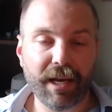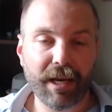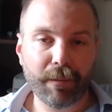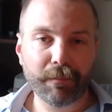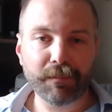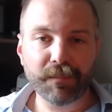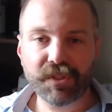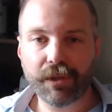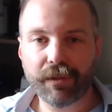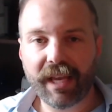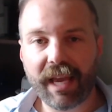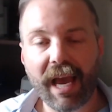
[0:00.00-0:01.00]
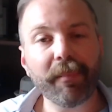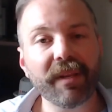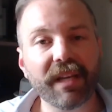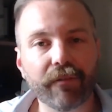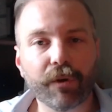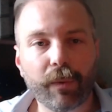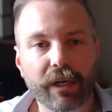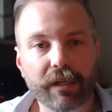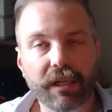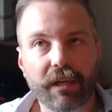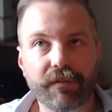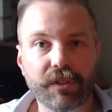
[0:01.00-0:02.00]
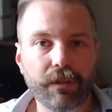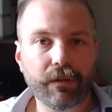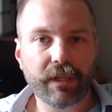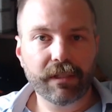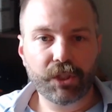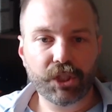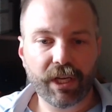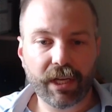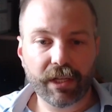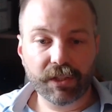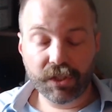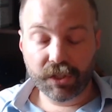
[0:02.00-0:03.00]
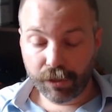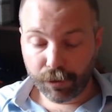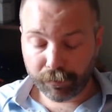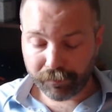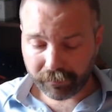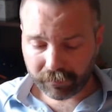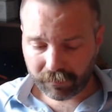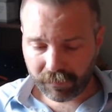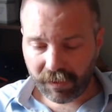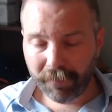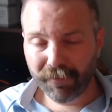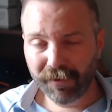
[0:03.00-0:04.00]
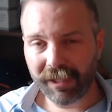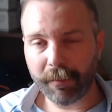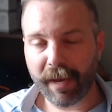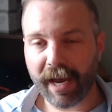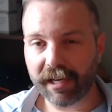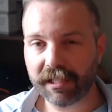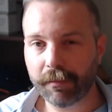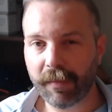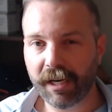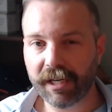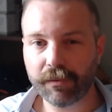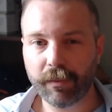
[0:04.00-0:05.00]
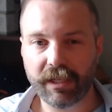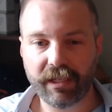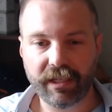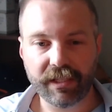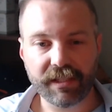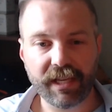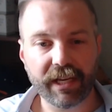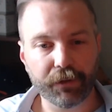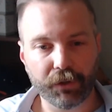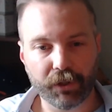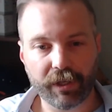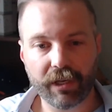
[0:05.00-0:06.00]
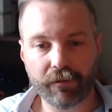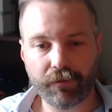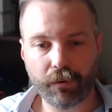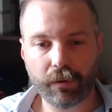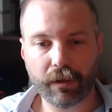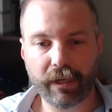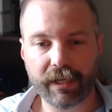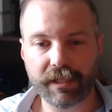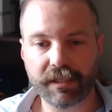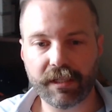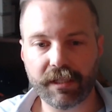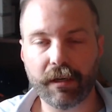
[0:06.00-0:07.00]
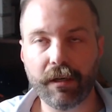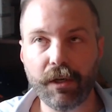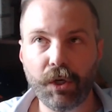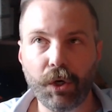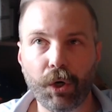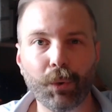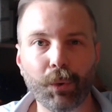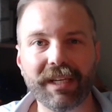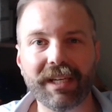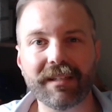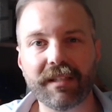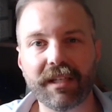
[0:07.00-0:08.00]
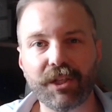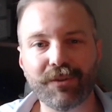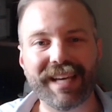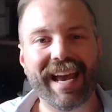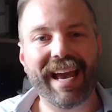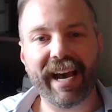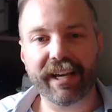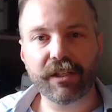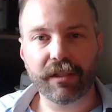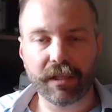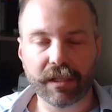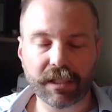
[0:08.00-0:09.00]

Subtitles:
So they happen everywhere to give students the chance to really maximize what it is that you're looking for and to only continue to add to this